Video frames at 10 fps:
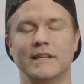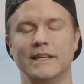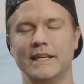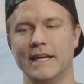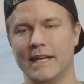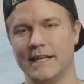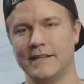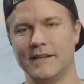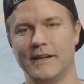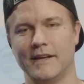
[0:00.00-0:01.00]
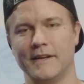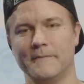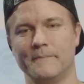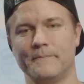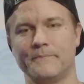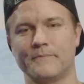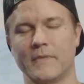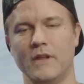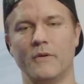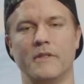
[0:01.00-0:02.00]
and uh,
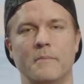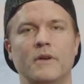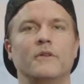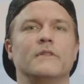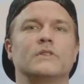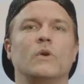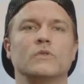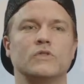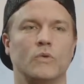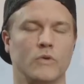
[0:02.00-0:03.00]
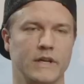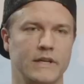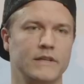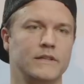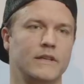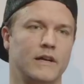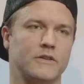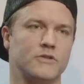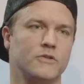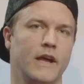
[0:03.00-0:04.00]
you know in the middle of this whole story dr
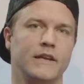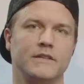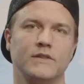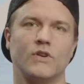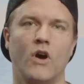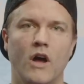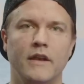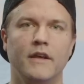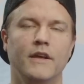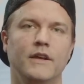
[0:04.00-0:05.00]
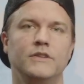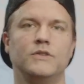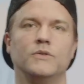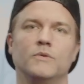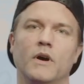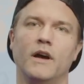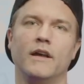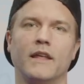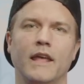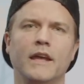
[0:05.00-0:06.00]
strange has gone to uh,
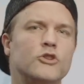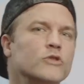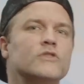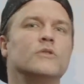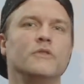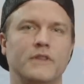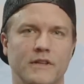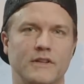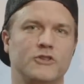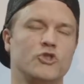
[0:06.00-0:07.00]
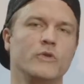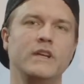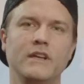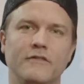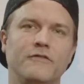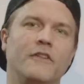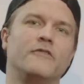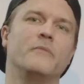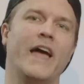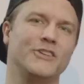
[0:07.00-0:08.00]
yggdrasil the, the tree of, of
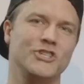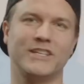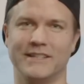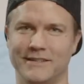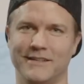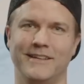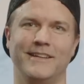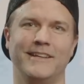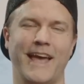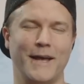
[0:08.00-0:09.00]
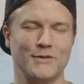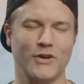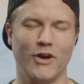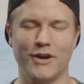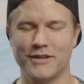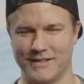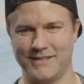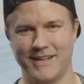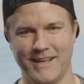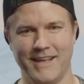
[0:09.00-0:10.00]
magic in, in asgard and,
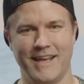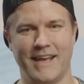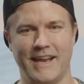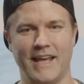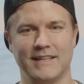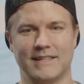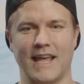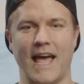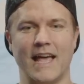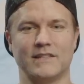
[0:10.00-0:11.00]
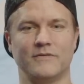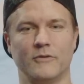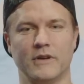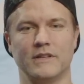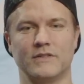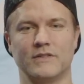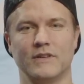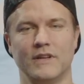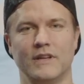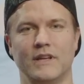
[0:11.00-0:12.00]
and has asked for his,
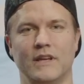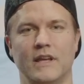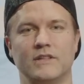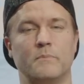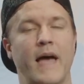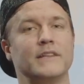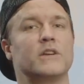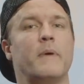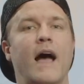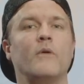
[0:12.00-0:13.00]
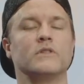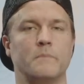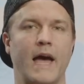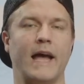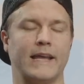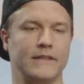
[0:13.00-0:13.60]
his magic powers back and the